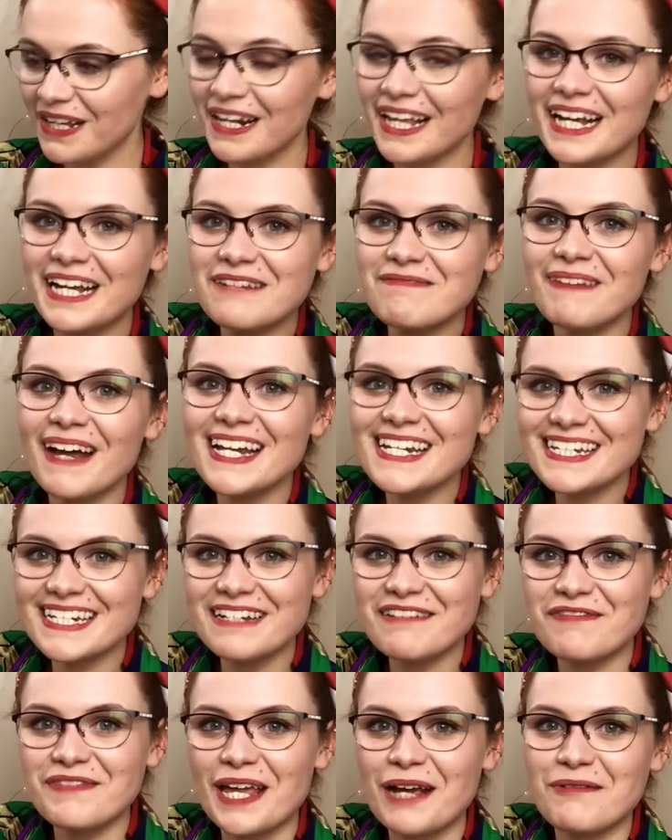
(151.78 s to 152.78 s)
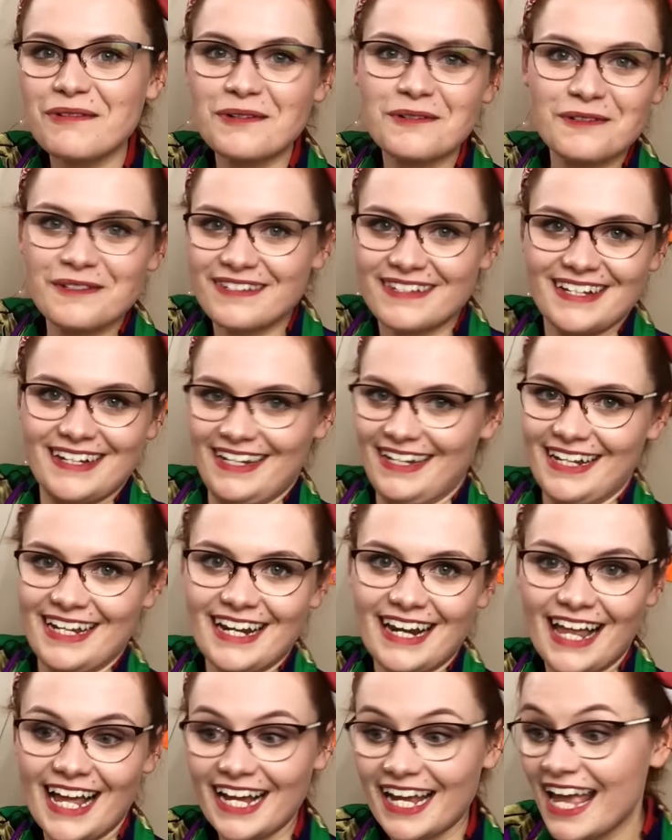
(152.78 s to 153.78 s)
Like imagine if they were all singing it
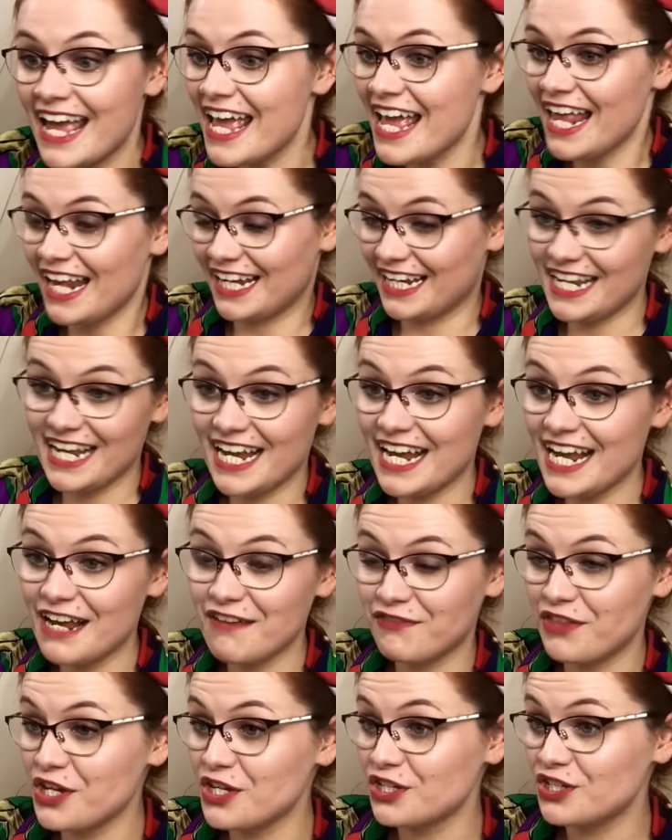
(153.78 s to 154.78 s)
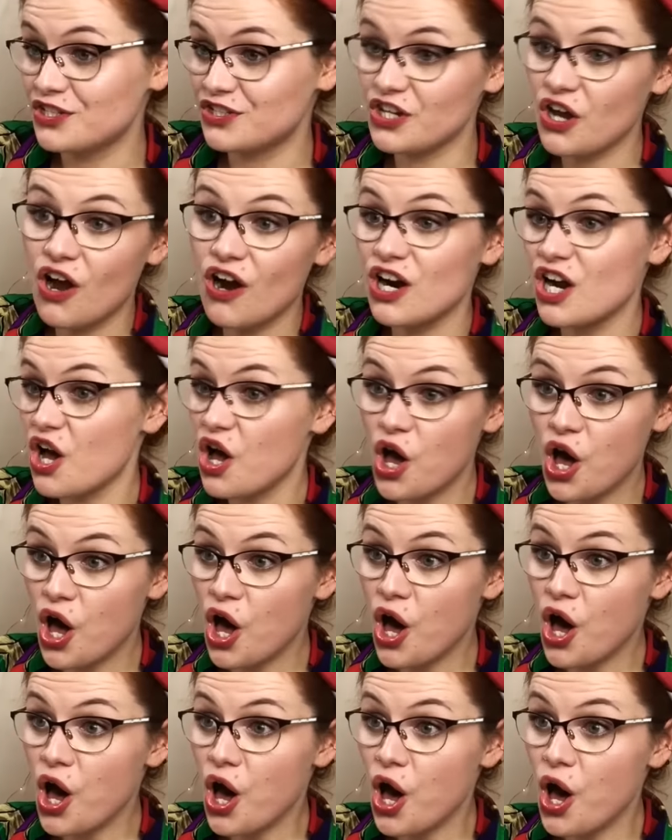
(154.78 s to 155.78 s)
like, leave the door
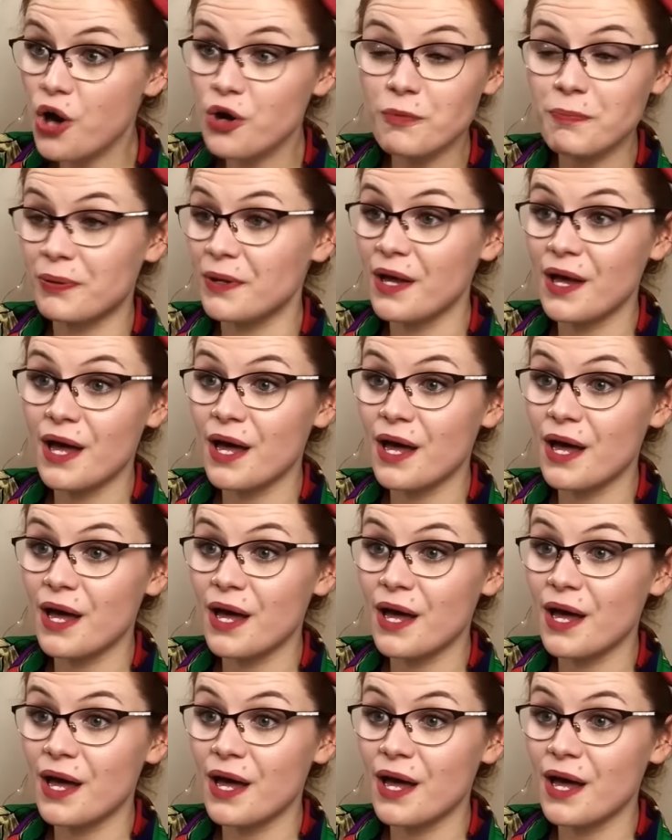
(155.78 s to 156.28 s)
open.